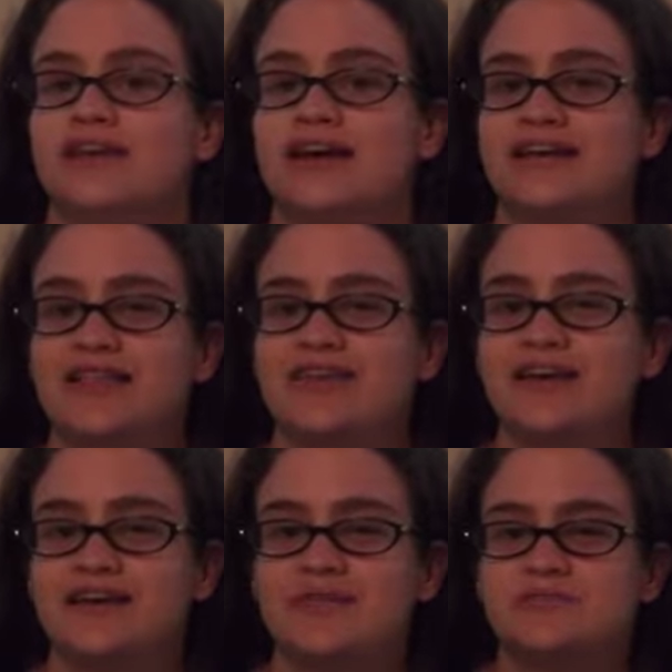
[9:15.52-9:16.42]
I
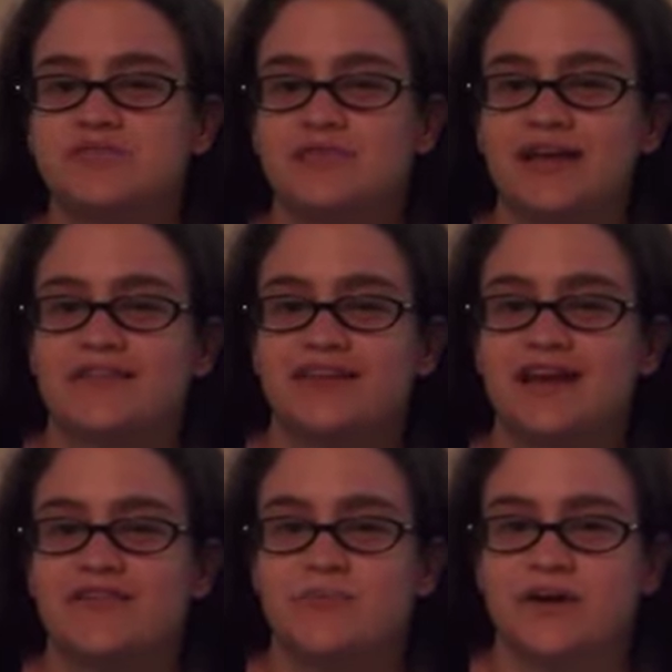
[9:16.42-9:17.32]
think it comes from, like, the
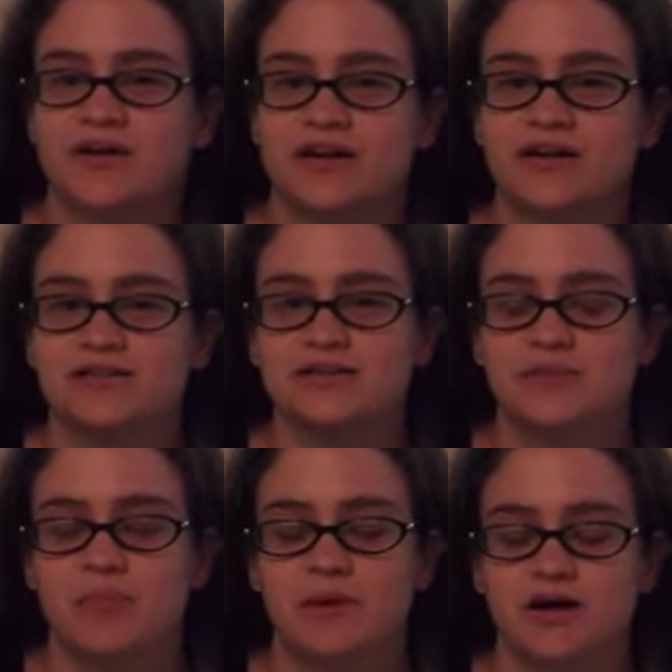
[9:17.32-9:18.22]
Native Americans. I'm
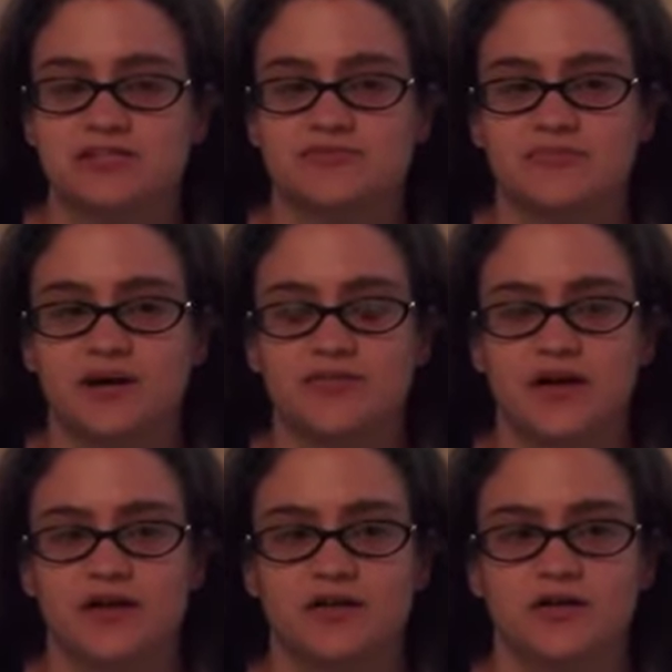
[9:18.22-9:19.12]
not positive about
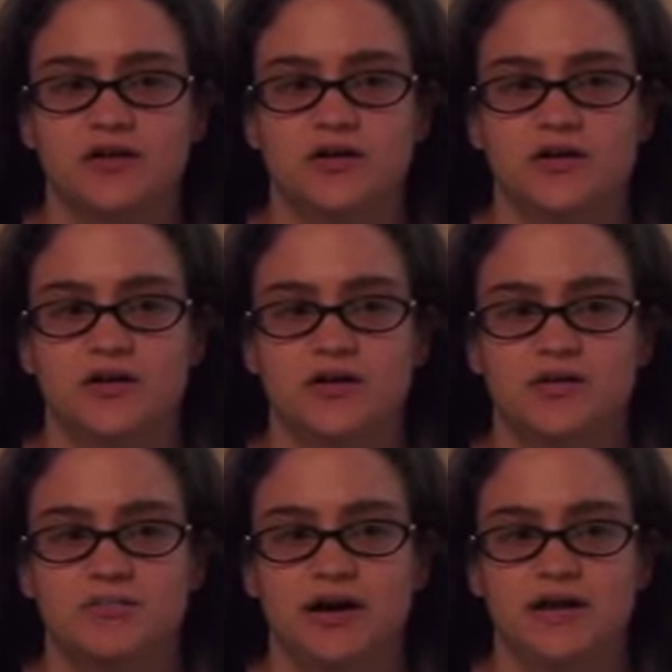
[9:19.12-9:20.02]
that.
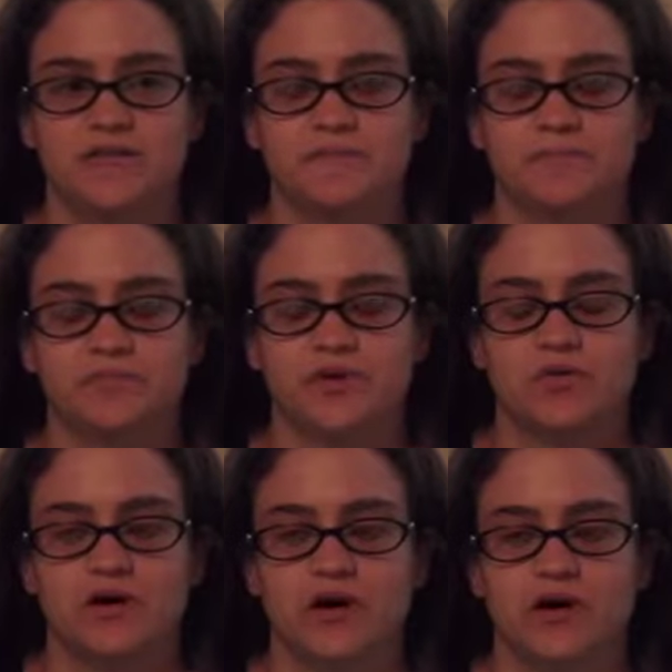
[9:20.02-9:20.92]
But,
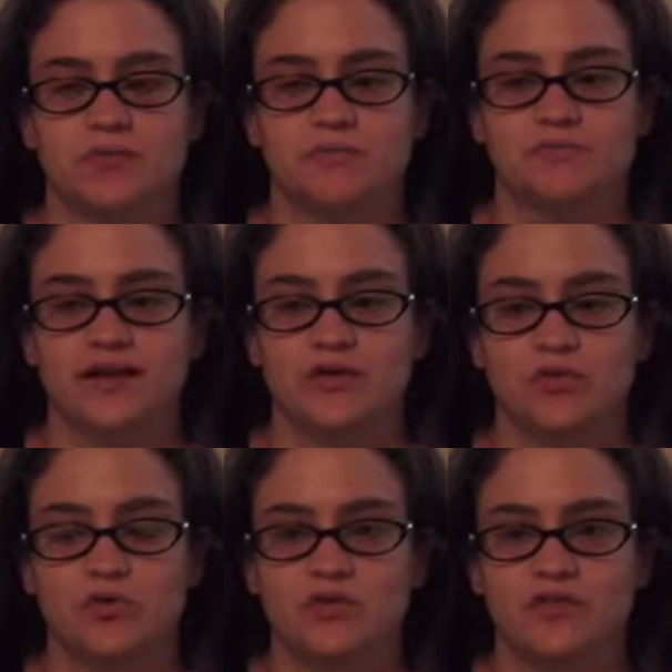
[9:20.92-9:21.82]
um, like, a
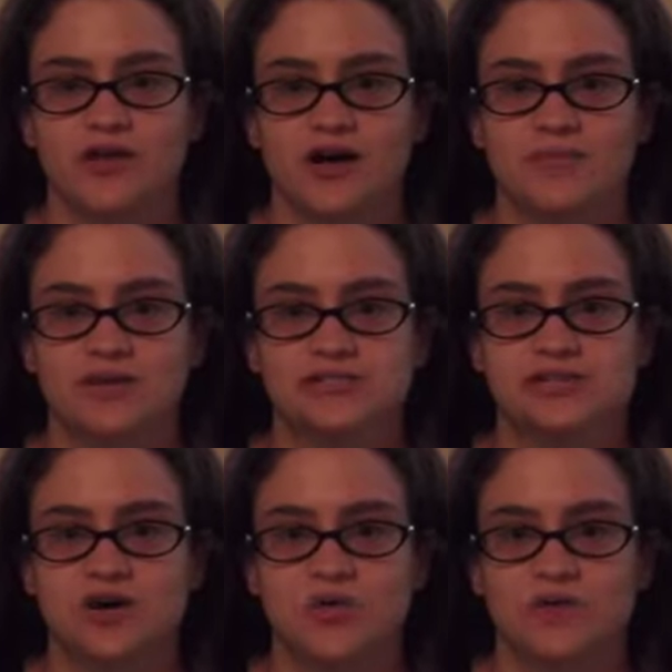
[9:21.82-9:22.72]
rule of thumb is
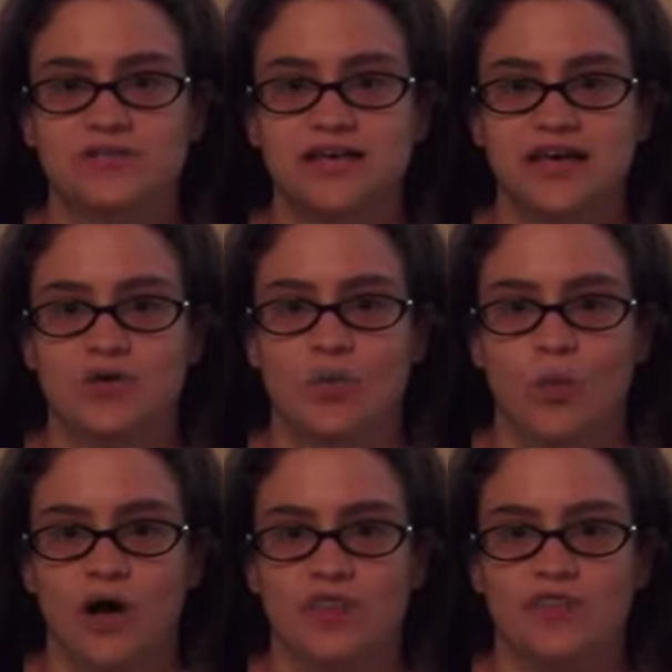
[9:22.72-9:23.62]
to only take
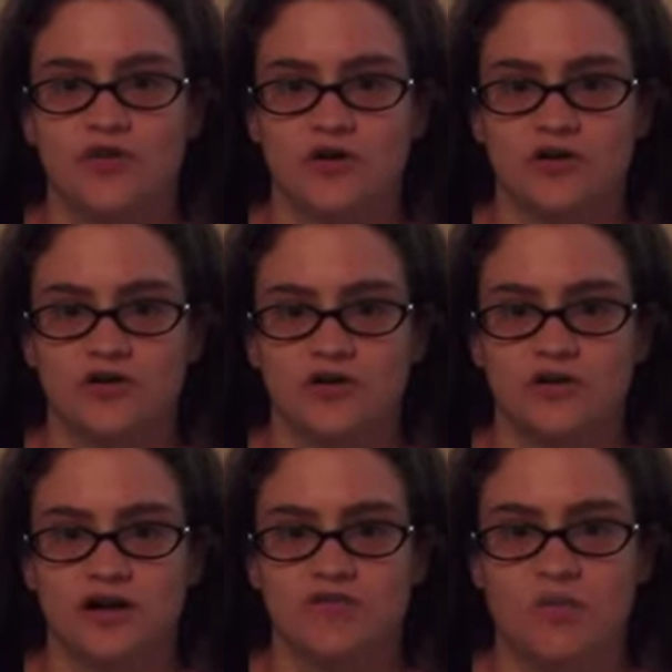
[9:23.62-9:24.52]
one-third
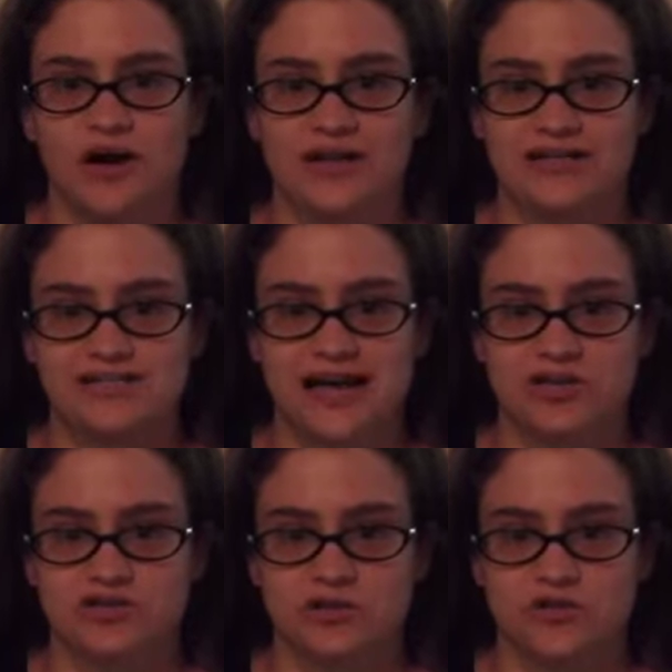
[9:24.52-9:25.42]
of what is
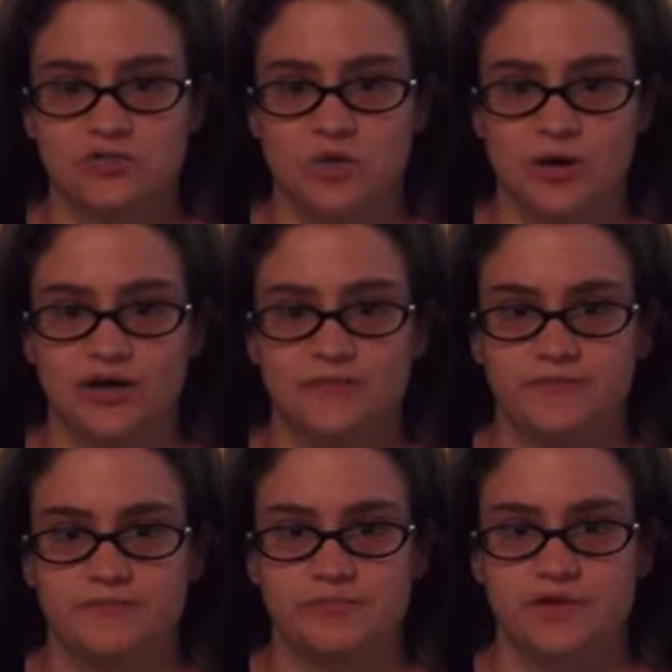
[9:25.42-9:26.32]
naturally growing
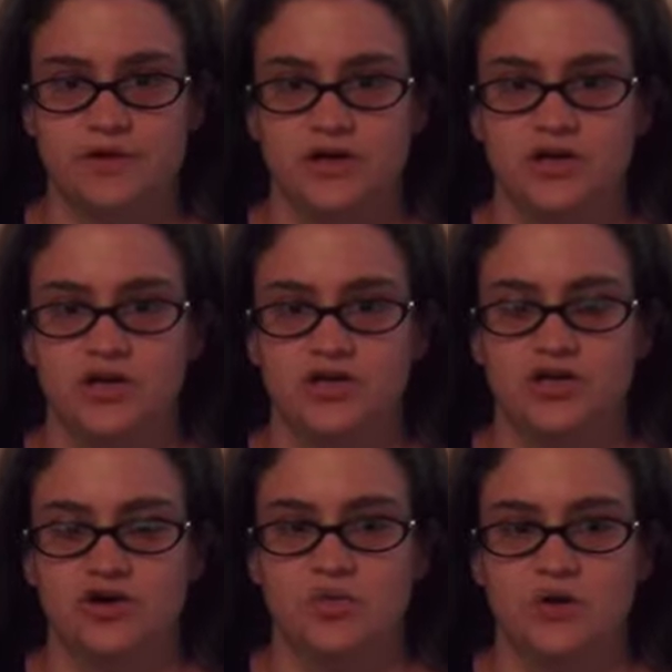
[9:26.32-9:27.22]

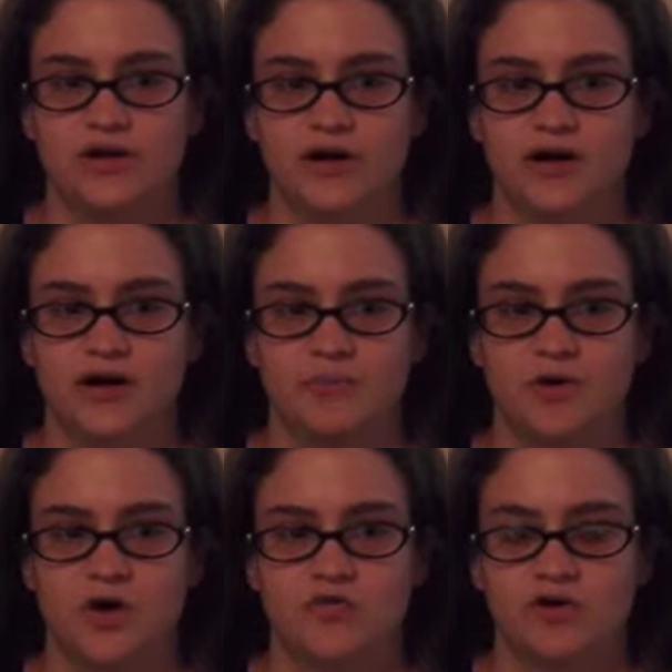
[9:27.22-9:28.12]
you don't want to
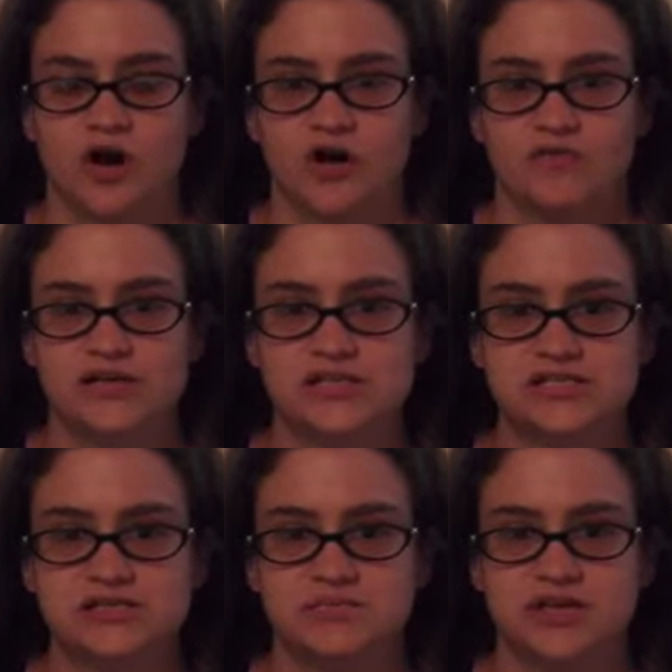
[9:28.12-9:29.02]
um, over
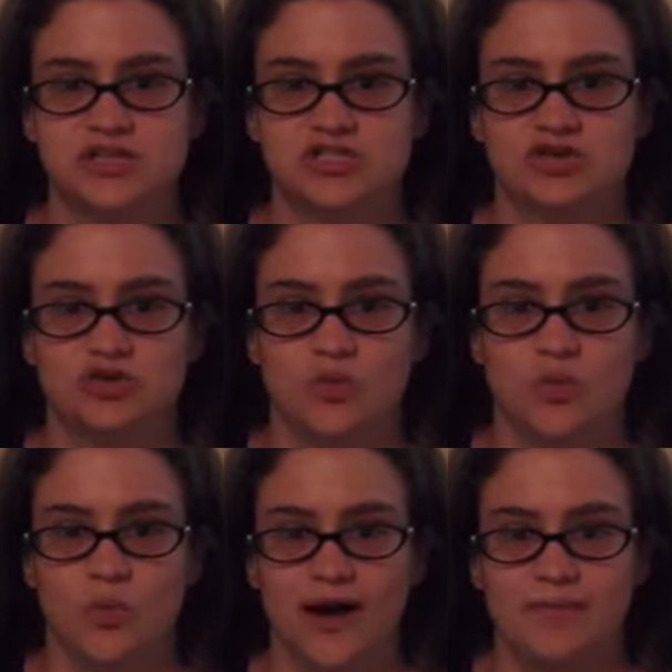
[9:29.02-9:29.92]
harvest because you'll
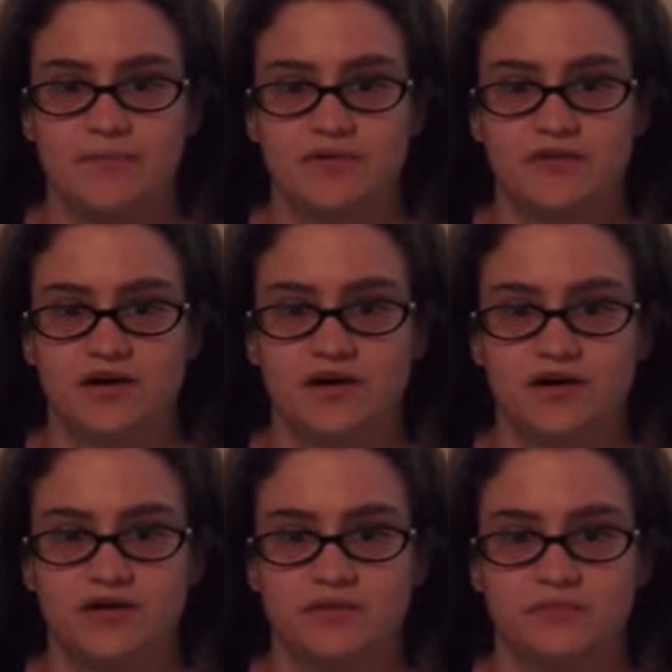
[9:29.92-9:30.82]
wipe the